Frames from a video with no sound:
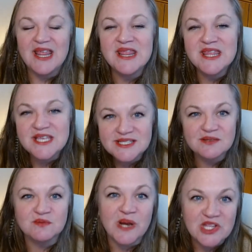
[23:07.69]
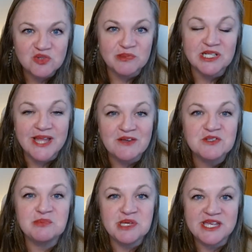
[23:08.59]
This arrangement
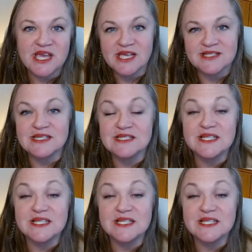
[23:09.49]
allows BEIC